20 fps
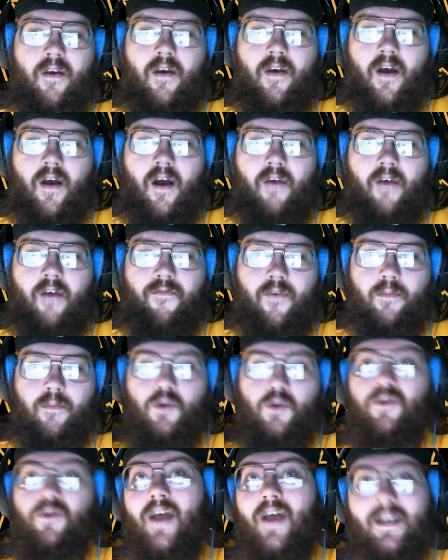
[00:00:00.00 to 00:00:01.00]
from
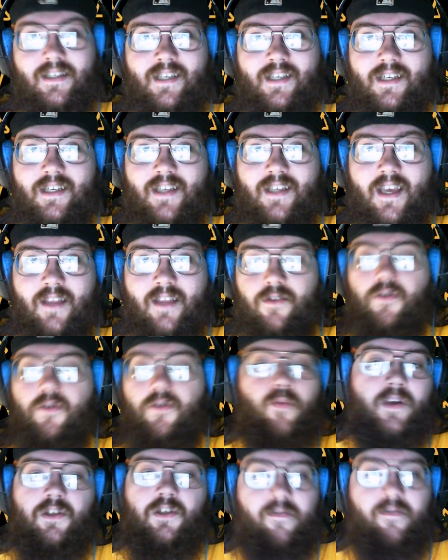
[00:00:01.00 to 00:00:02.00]
2016 to the
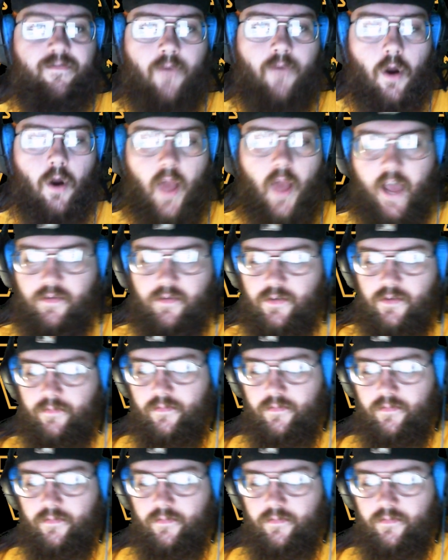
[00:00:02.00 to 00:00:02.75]
rest of our lives.